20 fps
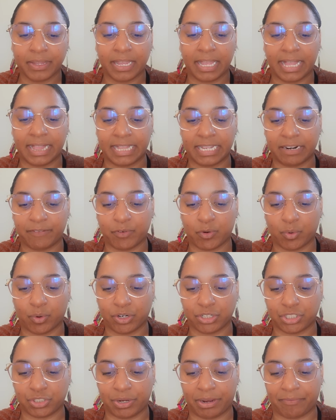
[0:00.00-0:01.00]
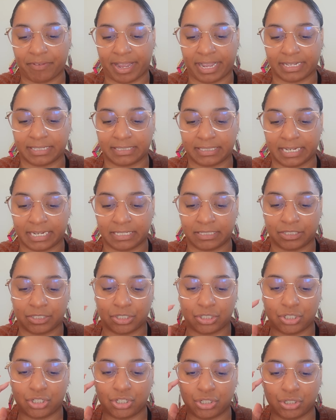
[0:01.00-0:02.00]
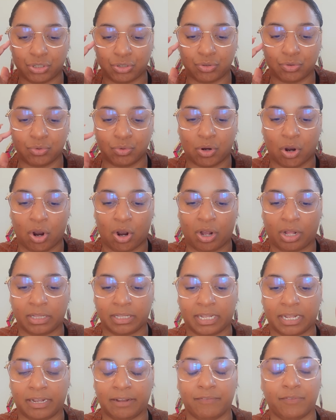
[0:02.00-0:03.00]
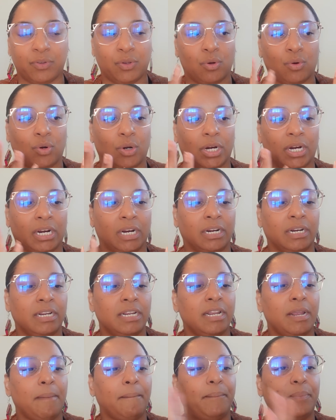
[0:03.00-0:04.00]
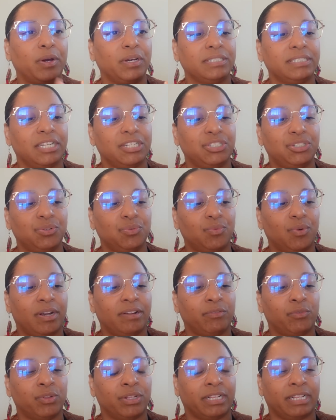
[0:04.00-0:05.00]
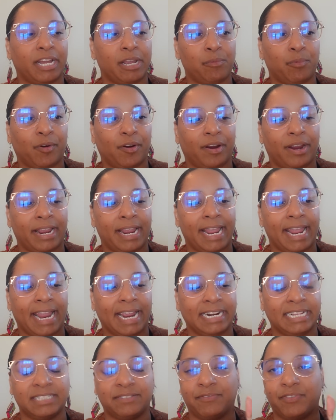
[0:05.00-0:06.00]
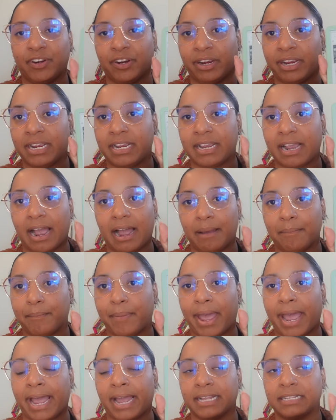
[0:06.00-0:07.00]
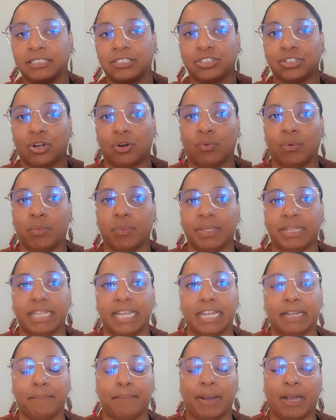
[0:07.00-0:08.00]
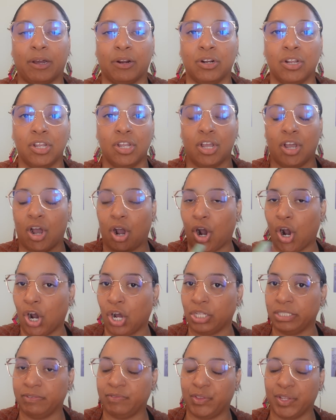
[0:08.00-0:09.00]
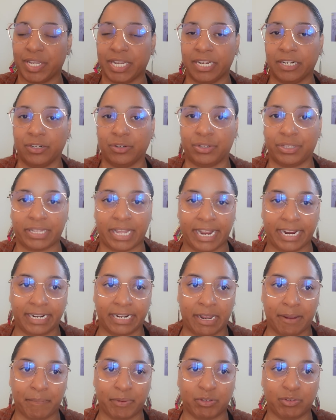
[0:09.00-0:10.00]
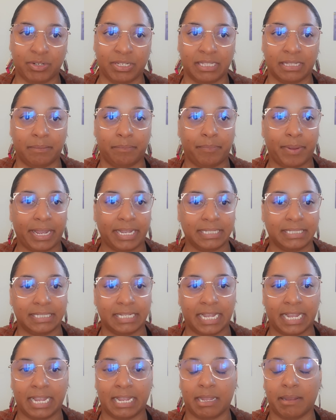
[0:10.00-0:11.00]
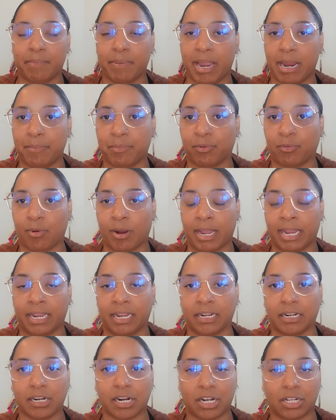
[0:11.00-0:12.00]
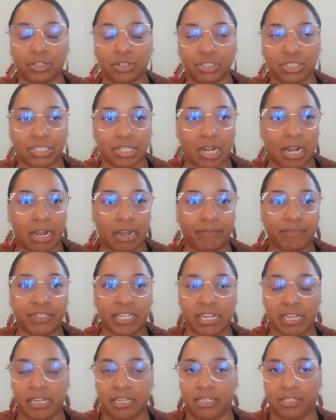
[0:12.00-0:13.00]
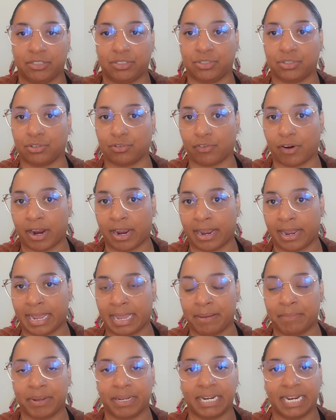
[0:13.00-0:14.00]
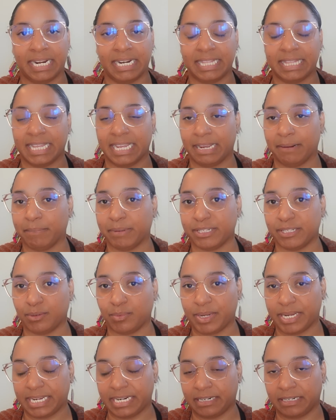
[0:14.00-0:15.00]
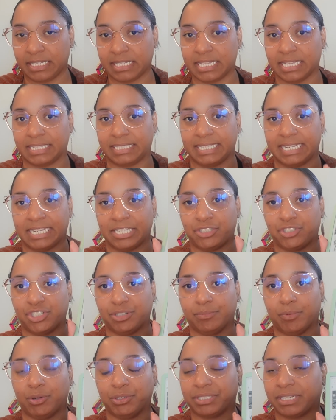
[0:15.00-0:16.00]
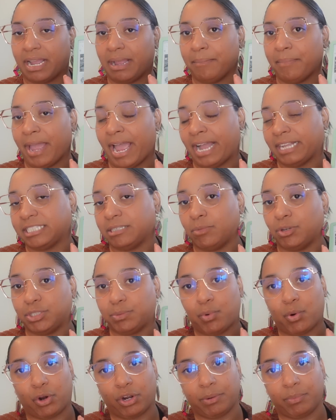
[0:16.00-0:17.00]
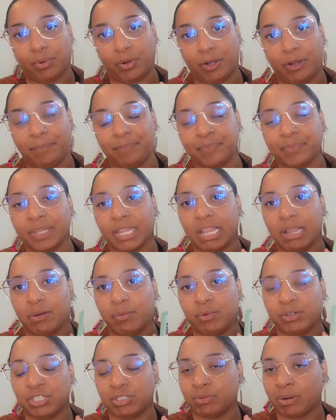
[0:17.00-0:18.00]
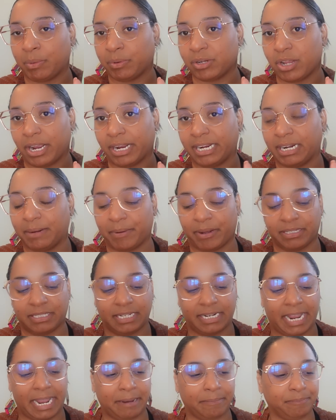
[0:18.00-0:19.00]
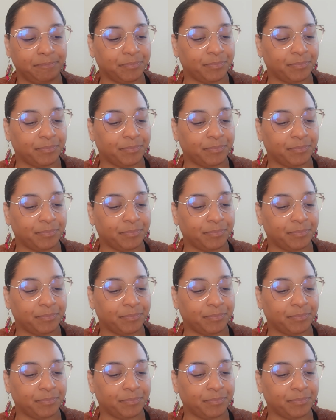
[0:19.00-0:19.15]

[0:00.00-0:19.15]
And then of course you have access to all of your books that you want to the library, and it's very compact. So when we think about all of the Kindle lineup between the Basic, Paperwhite, Colorsoft, Scribe, and anything in between, this is your most compact and most portable, which is what we're talking about today.